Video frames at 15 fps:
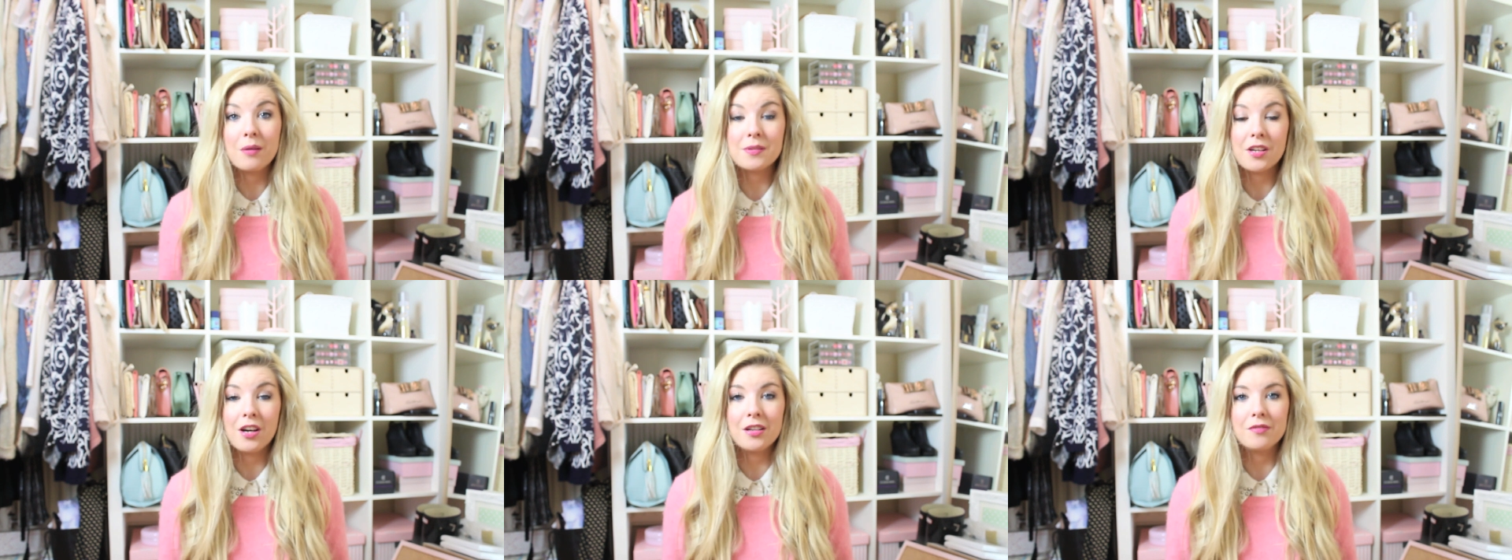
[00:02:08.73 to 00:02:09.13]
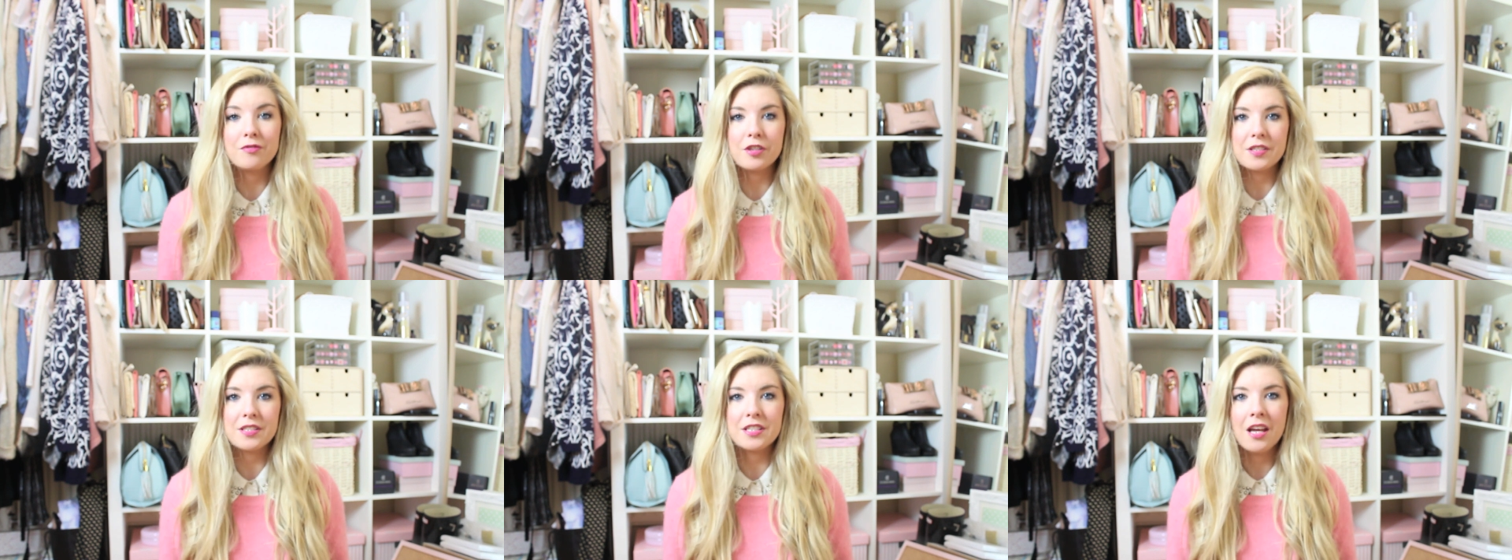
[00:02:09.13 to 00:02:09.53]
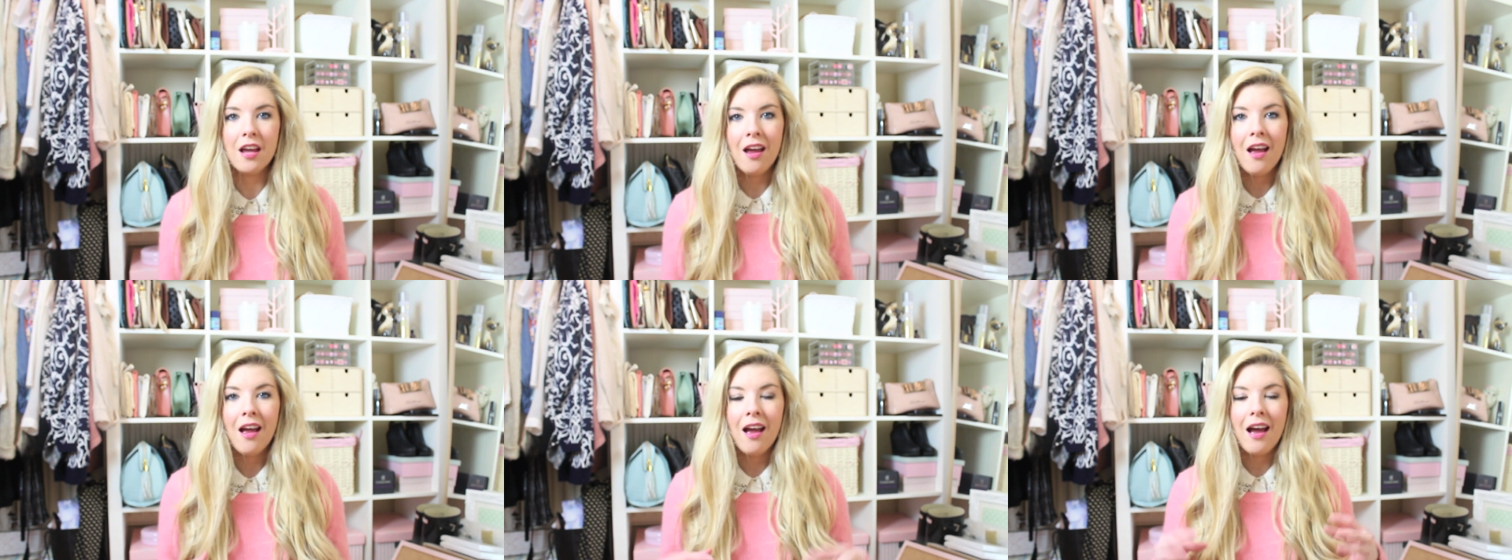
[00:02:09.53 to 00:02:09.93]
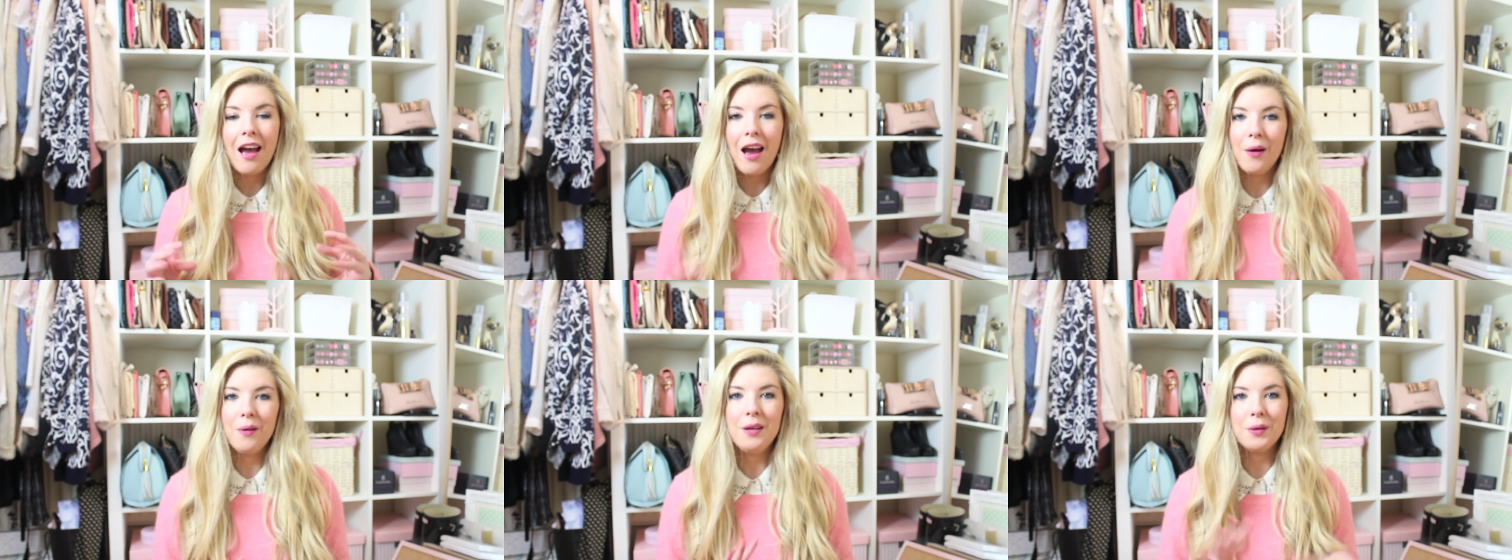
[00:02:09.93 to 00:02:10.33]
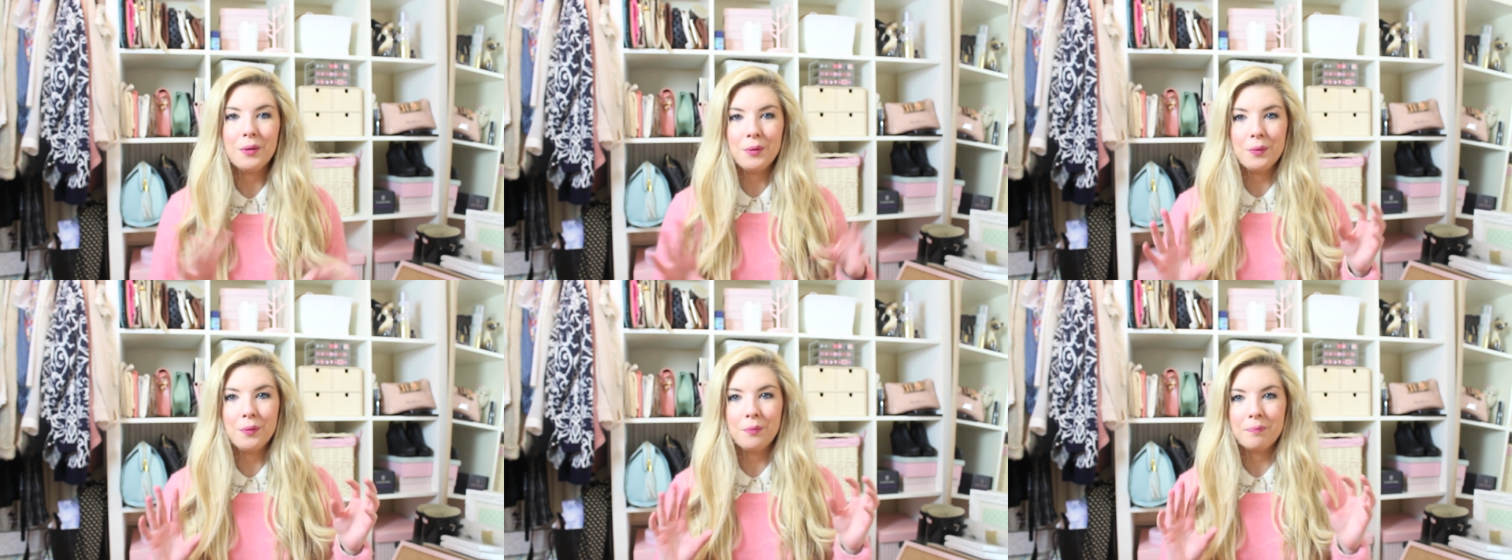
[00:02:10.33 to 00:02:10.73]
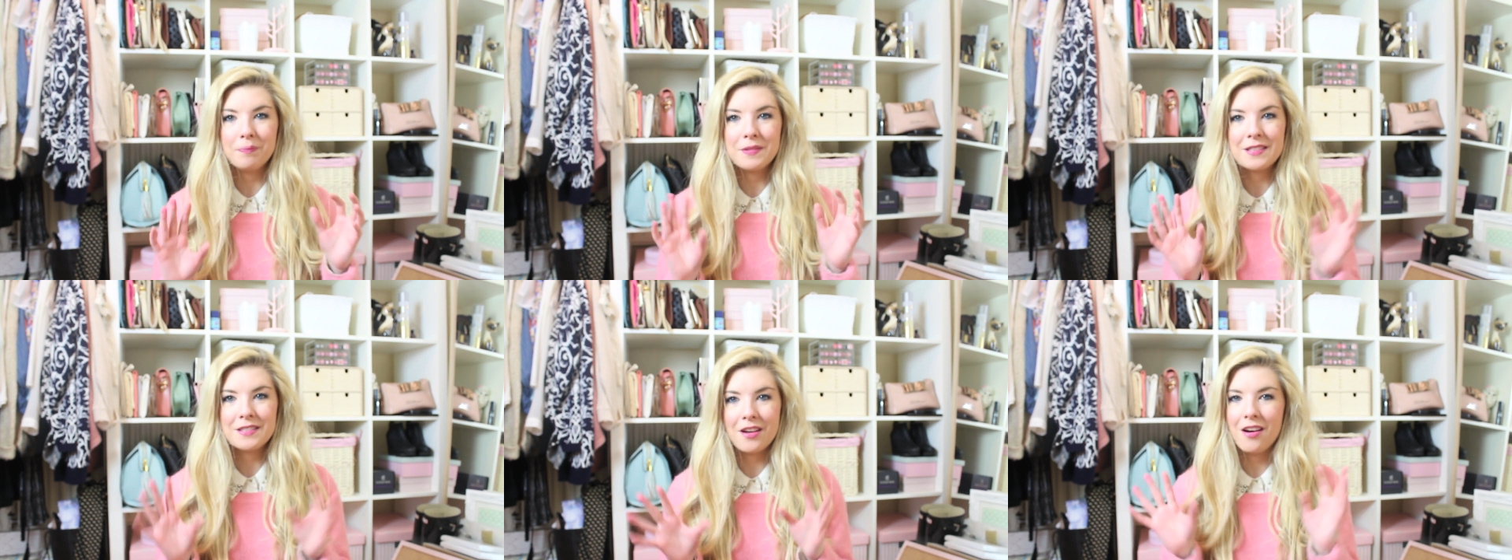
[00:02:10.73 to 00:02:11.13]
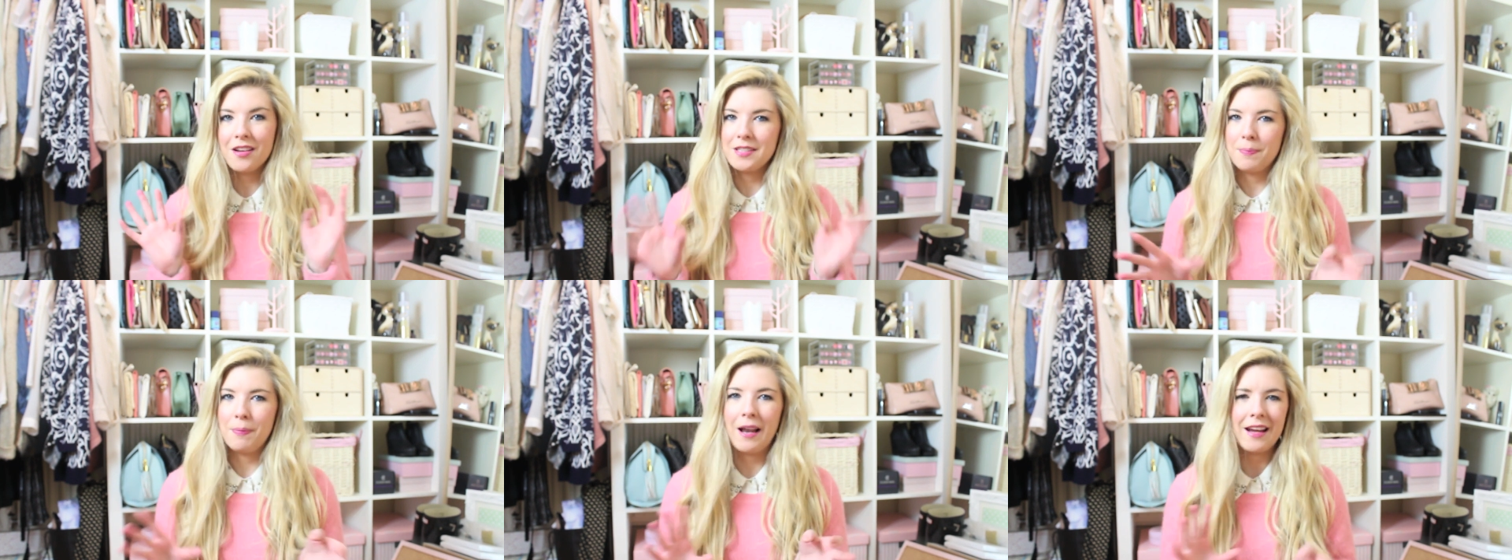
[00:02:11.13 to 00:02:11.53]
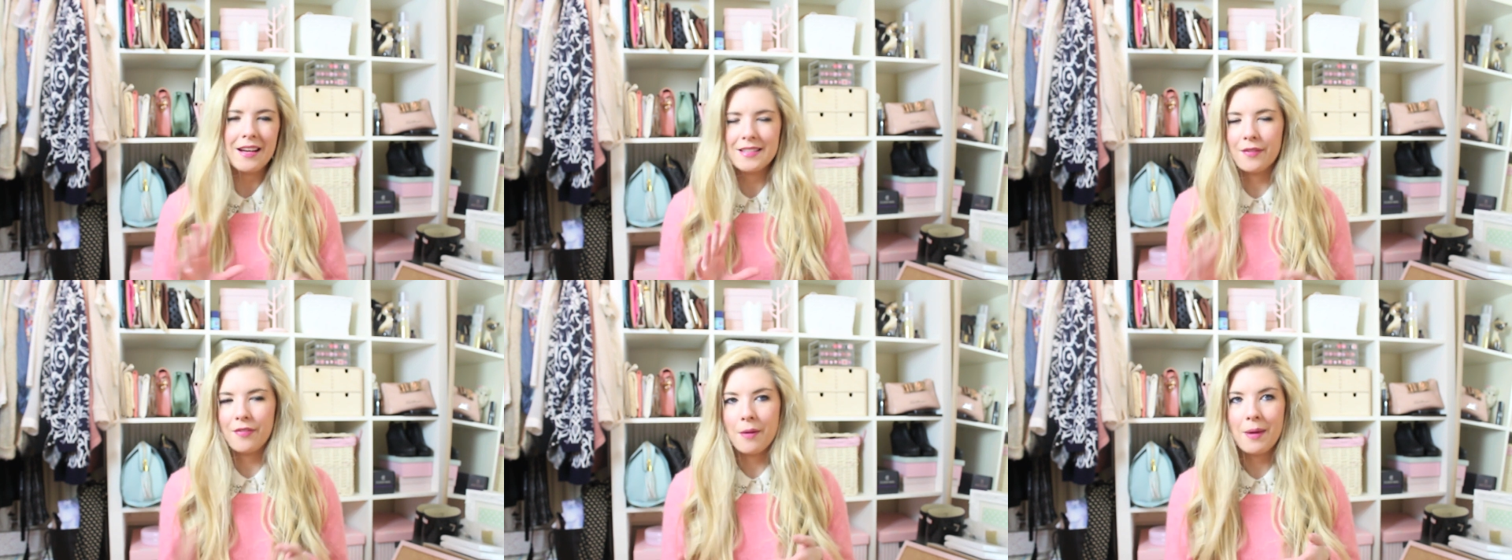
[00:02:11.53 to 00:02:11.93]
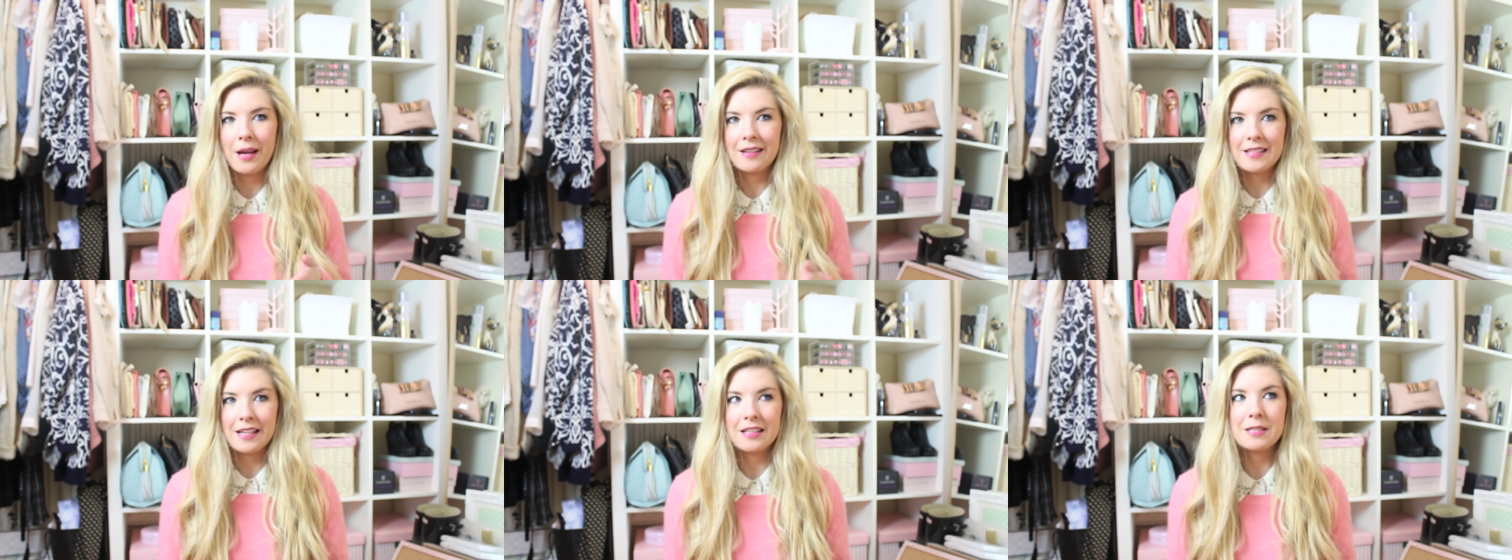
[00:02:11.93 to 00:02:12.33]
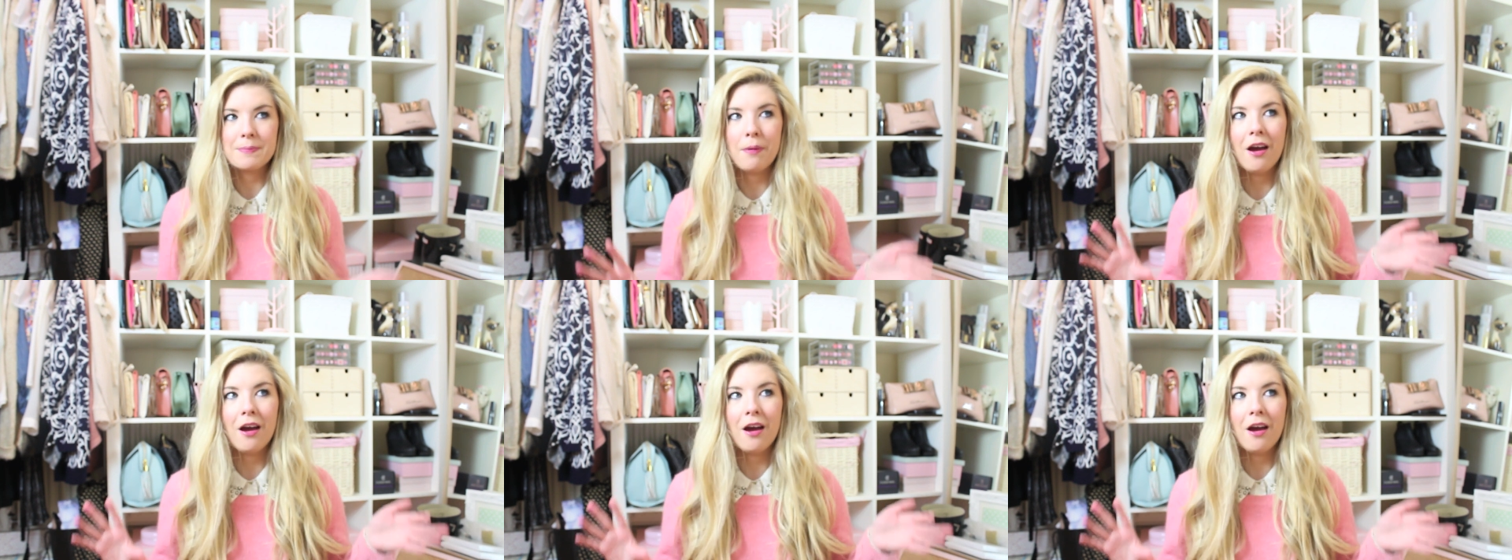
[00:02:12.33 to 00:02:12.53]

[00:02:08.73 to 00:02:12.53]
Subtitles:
It was kind of just our little starter place, if that makes sense.